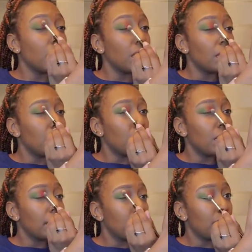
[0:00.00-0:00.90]
her
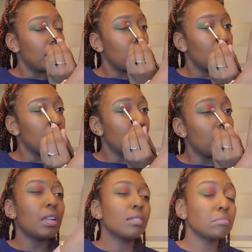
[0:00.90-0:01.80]
business. Like, what's the
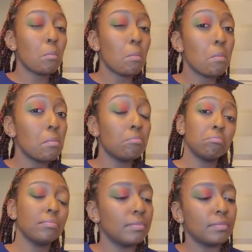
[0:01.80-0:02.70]
problem?
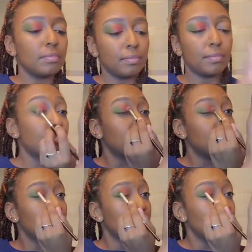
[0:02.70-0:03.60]
He
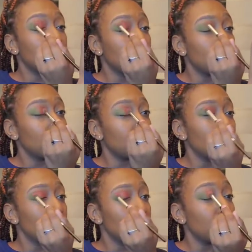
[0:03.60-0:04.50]
just got like
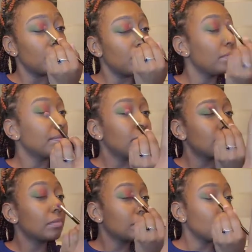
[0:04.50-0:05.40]
real
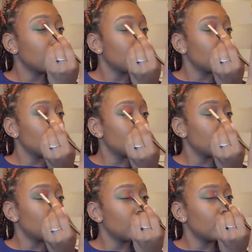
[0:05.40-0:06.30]
defensive about
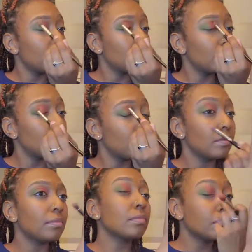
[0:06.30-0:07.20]
her wanting to get in
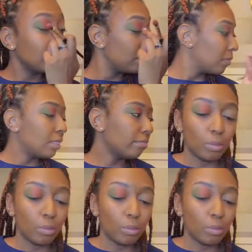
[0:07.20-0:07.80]
the car